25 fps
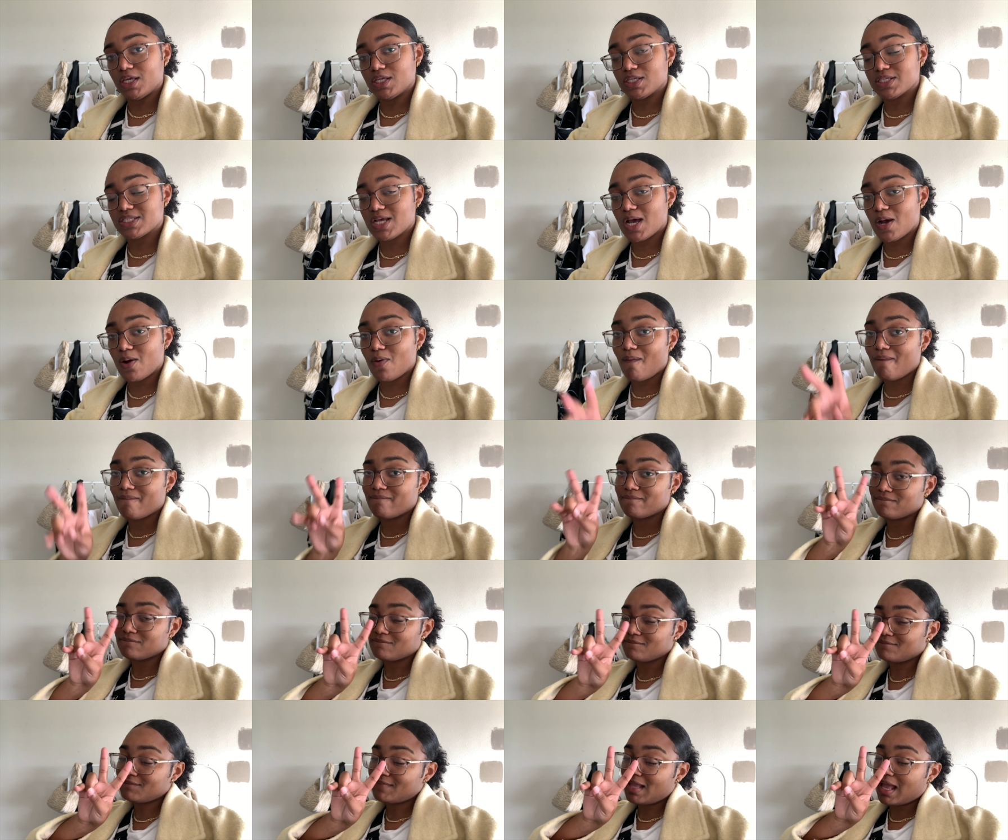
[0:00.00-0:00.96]
So
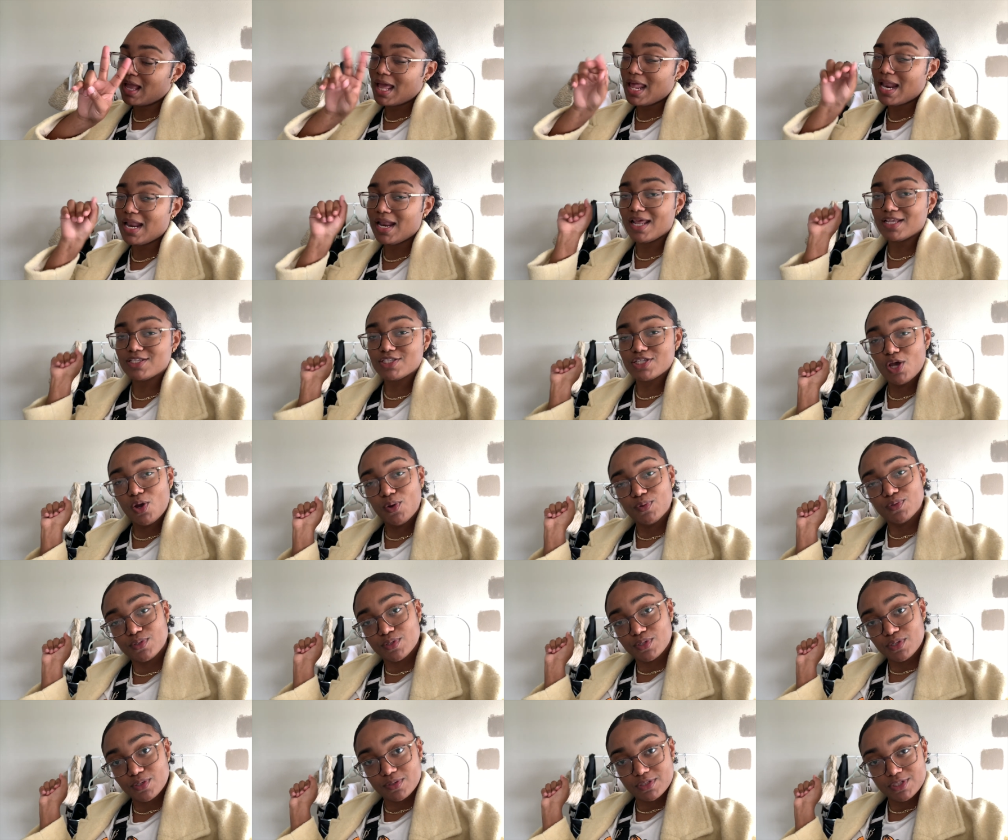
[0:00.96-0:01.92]
let's go
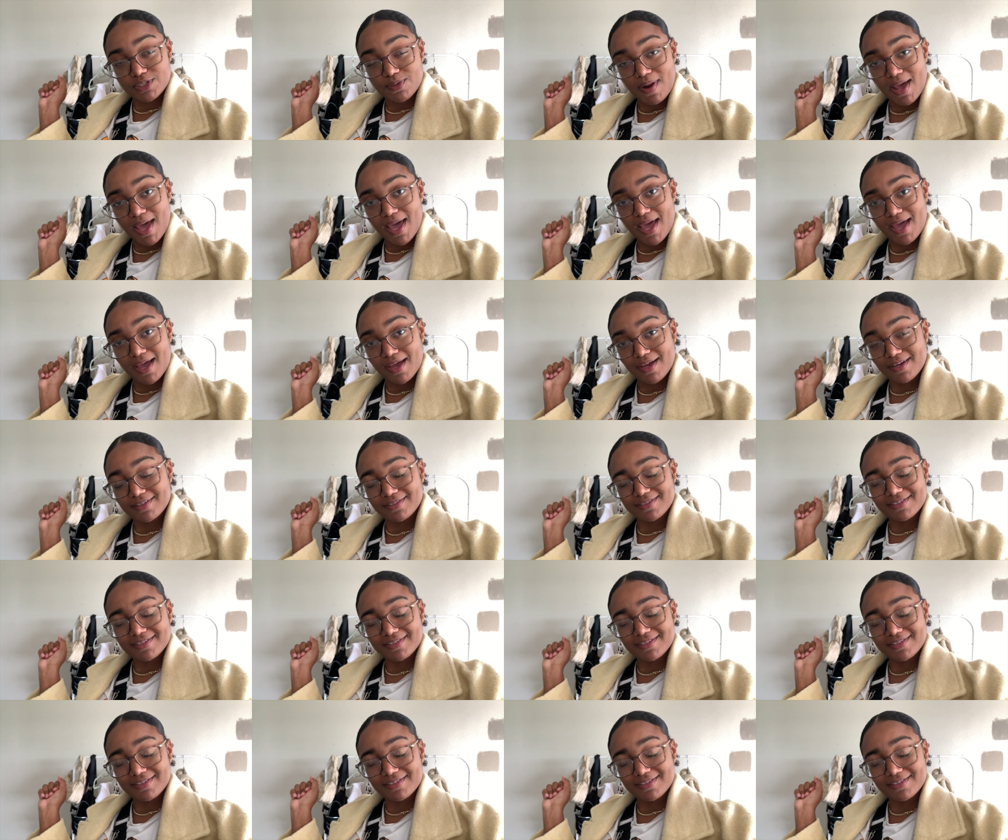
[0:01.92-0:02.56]
to Utrecht.